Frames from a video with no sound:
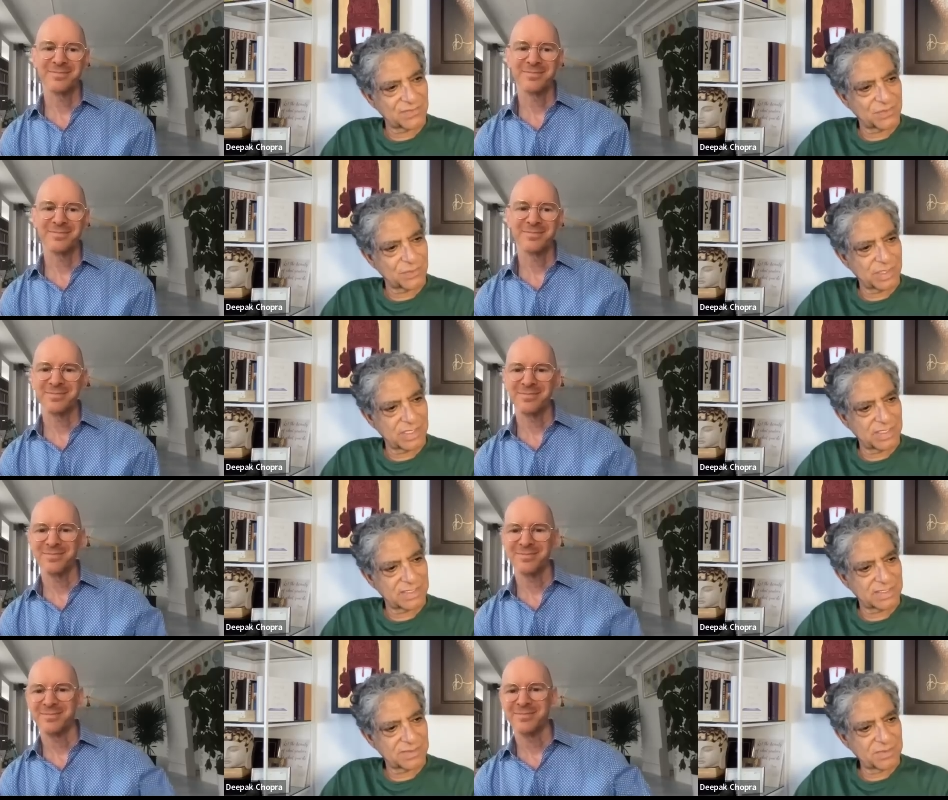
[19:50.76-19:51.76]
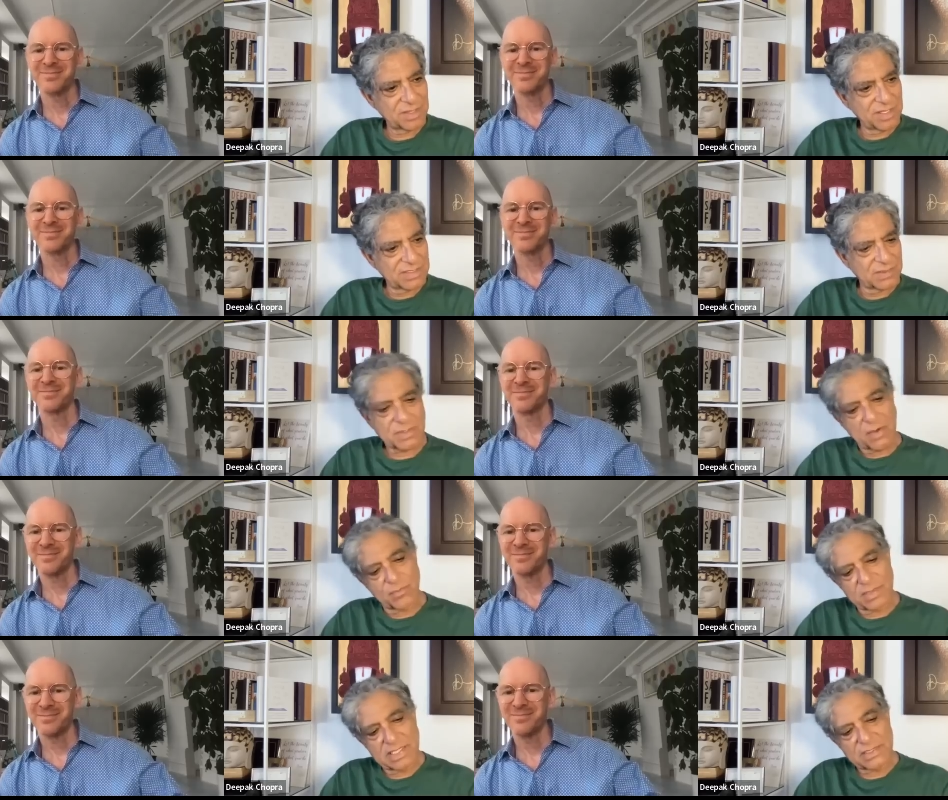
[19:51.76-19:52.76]
Speaker 1: of awareness. So
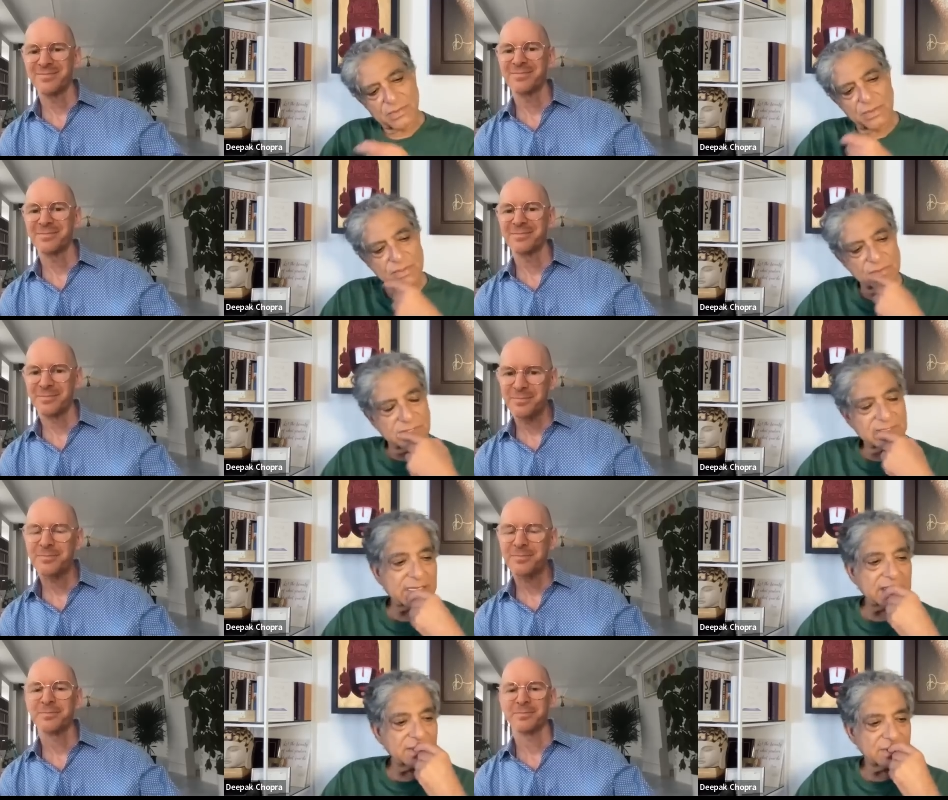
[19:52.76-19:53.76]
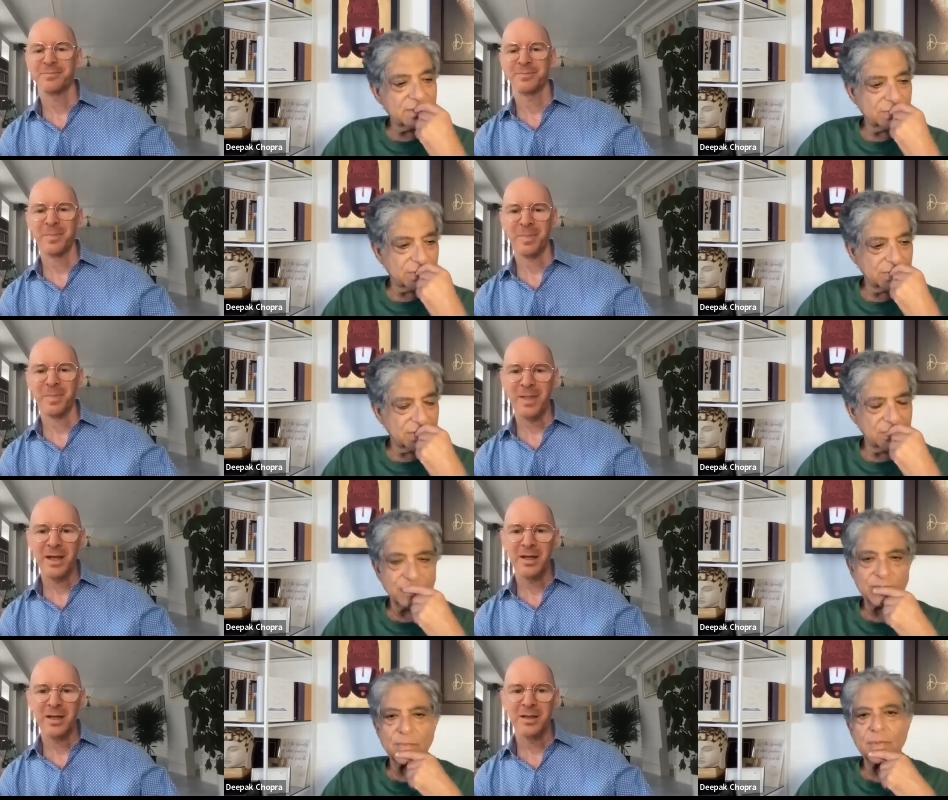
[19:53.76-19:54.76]
now let's go on to the second
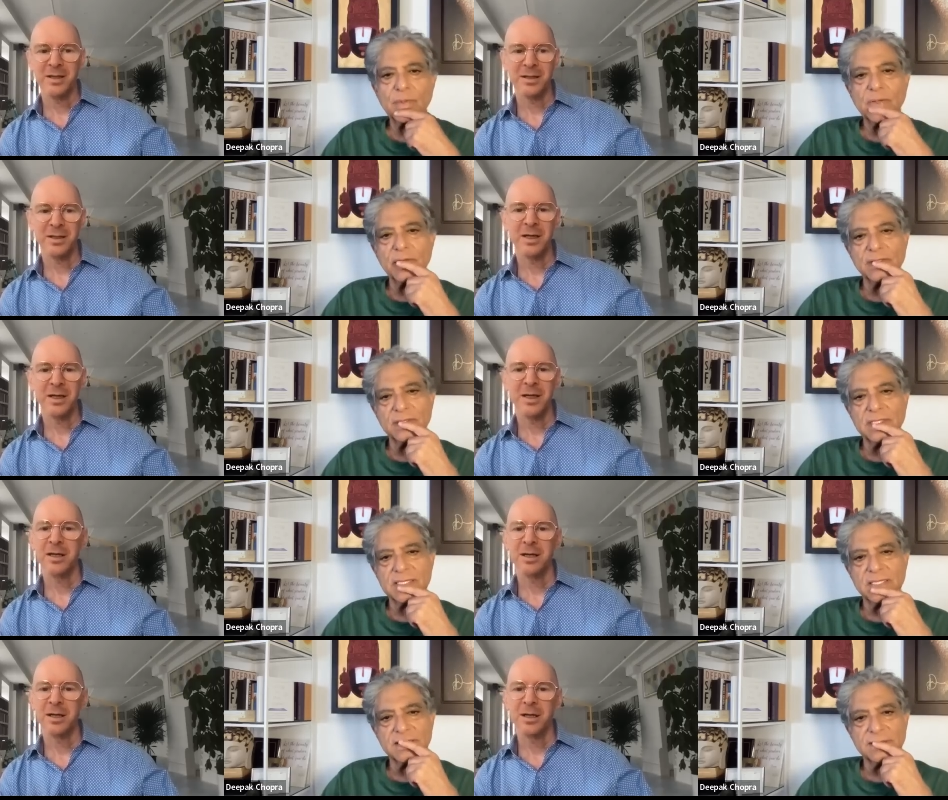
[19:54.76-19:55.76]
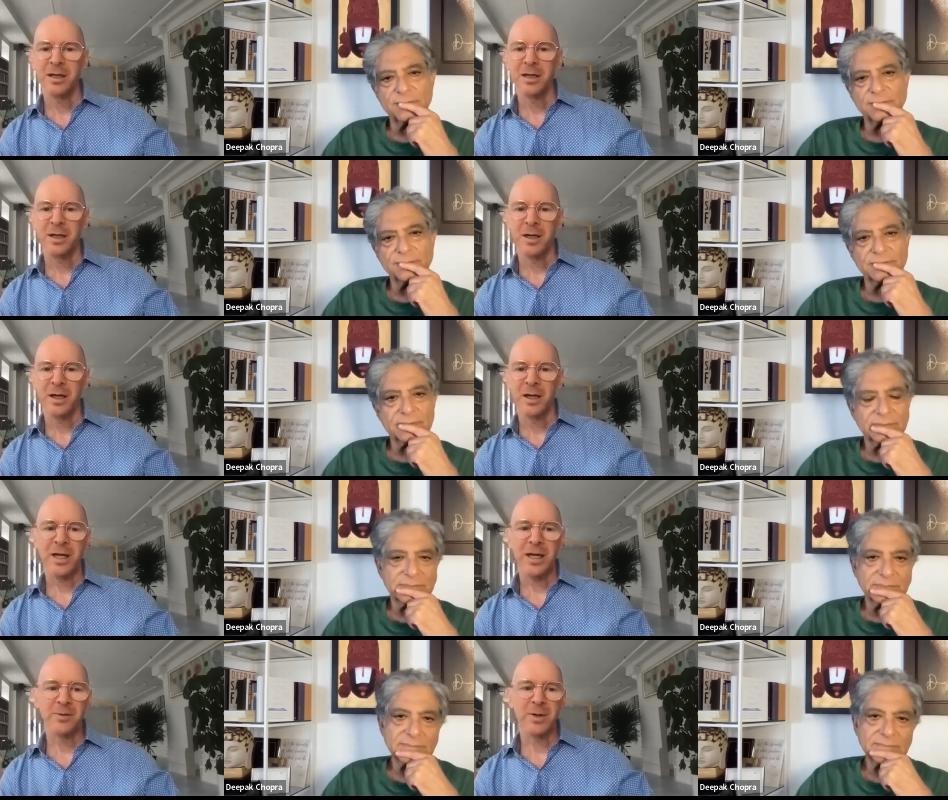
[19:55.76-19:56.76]
sutra we were going to discuss.
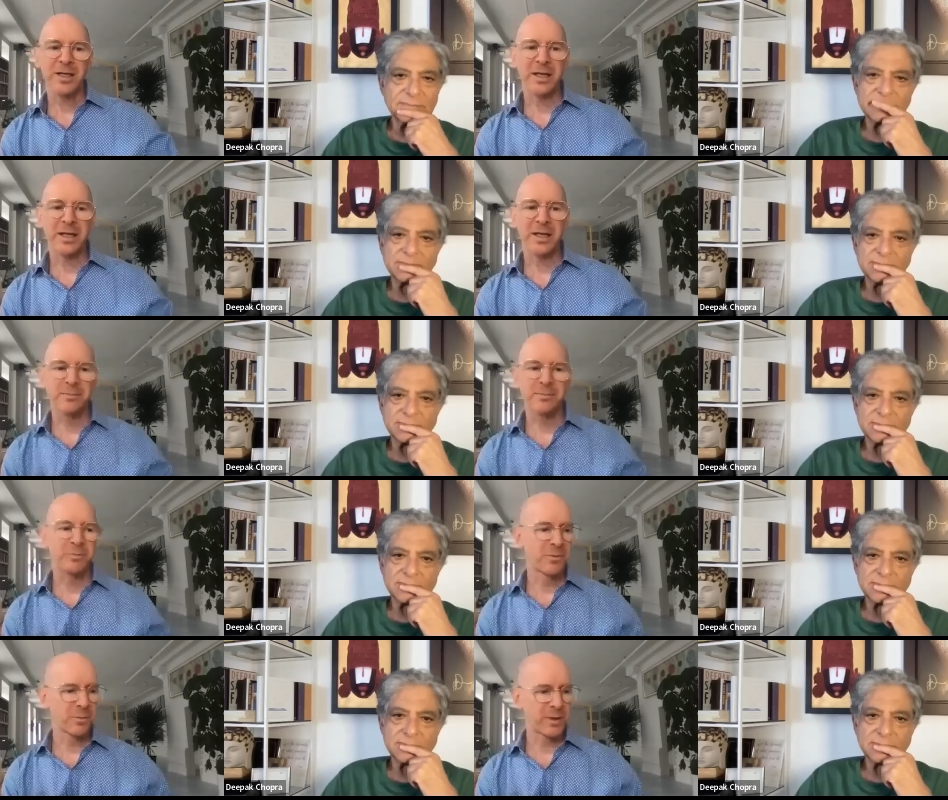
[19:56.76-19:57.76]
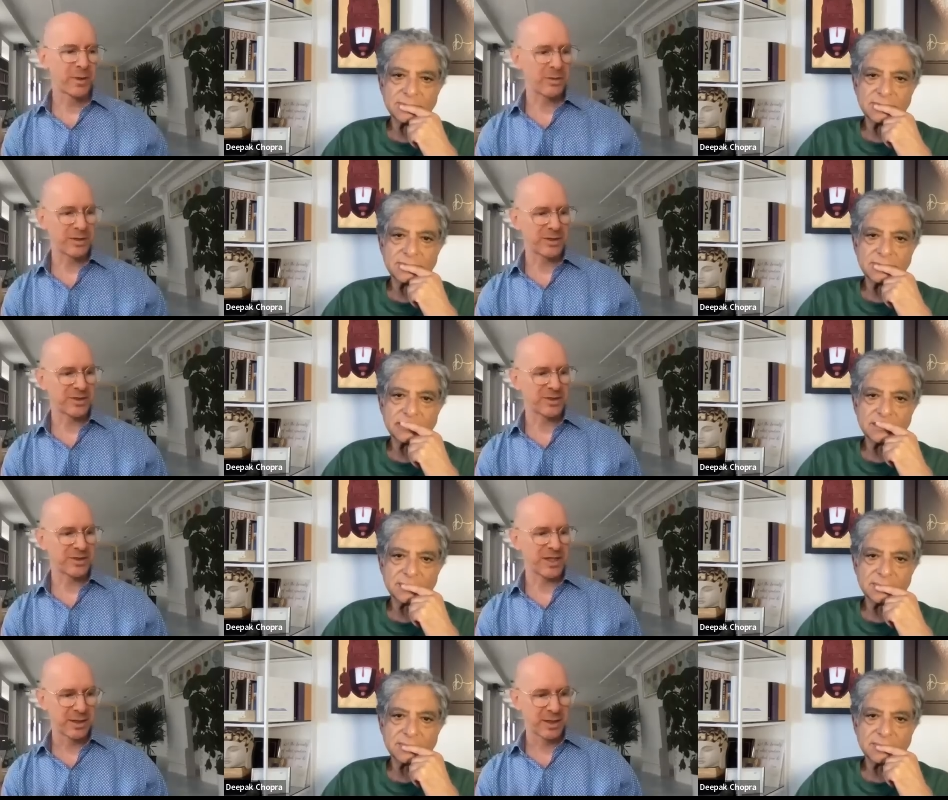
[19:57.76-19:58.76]
Speaker 2: Okay, great. And before we go on to the
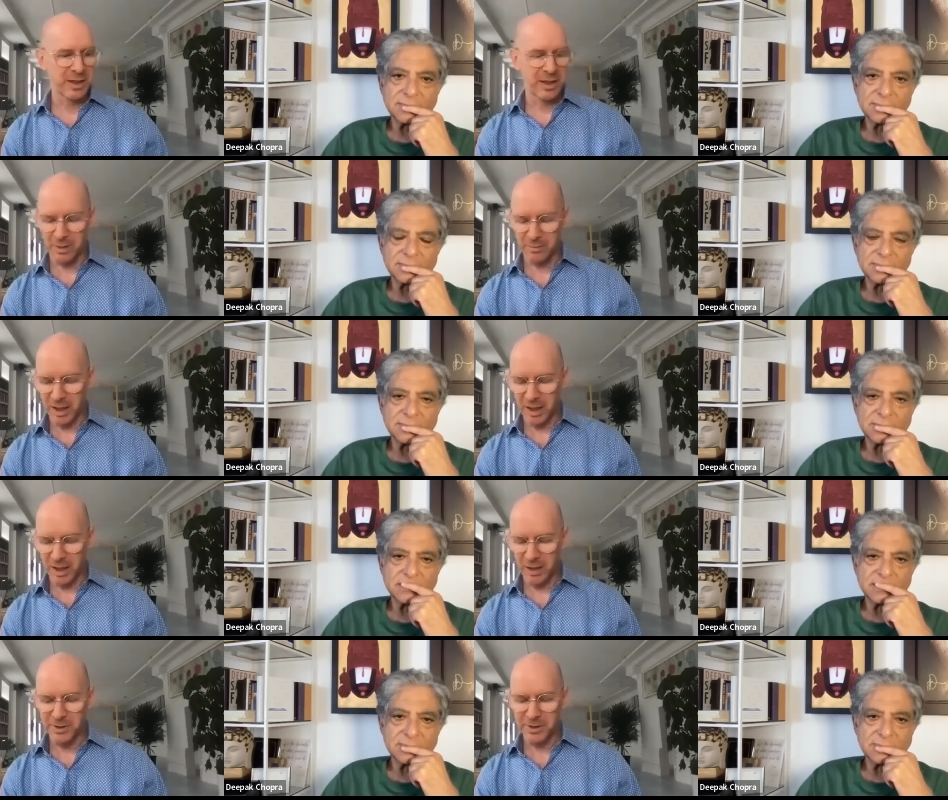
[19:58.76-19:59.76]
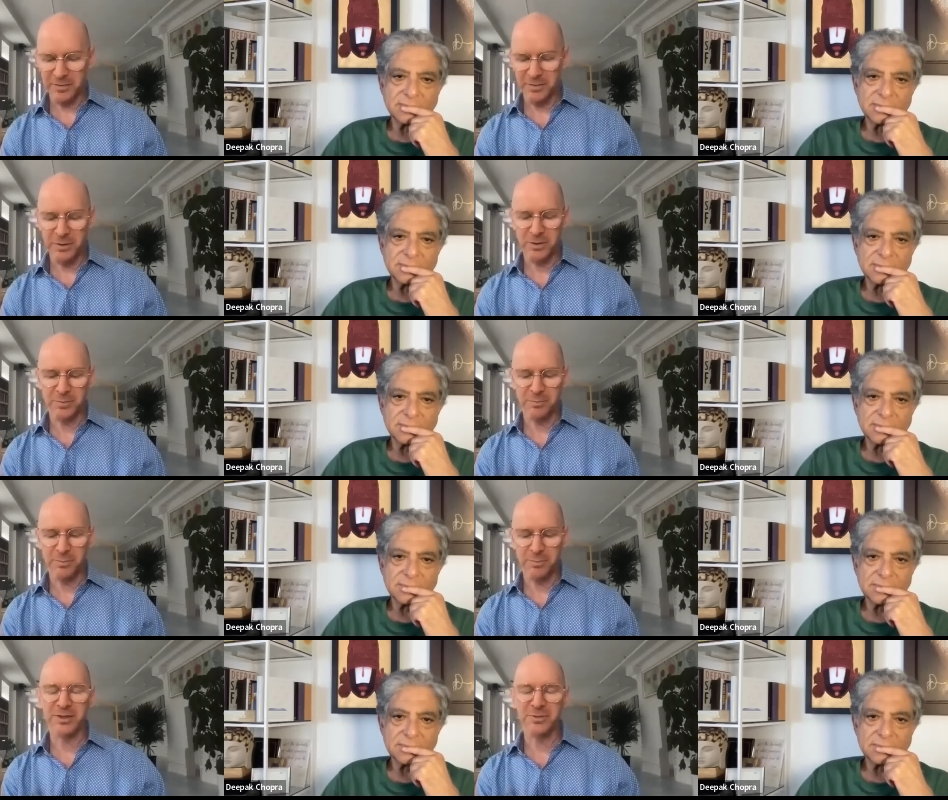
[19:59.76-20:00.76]
second, I wondered if you
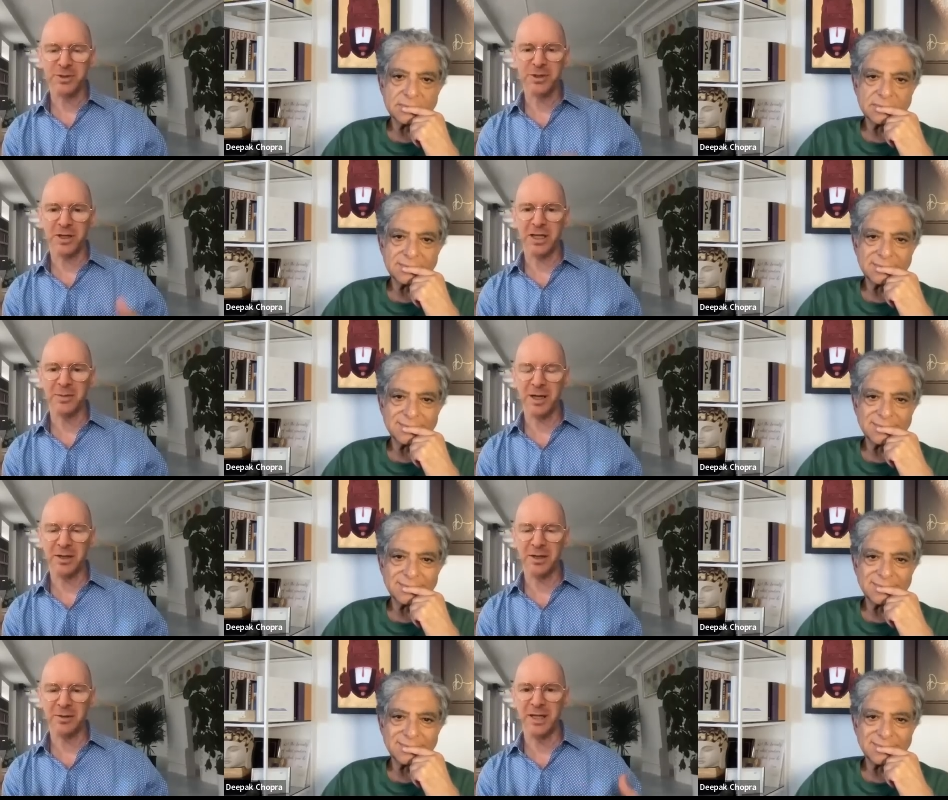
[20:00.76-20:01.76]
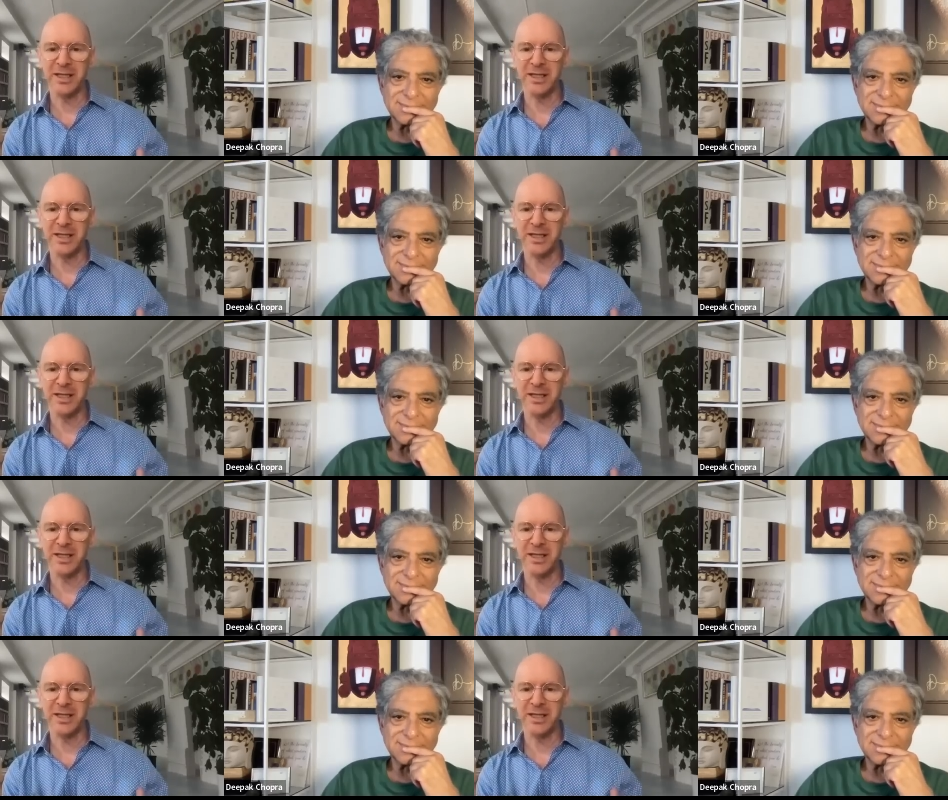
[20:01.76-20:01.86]
could, because we're talking about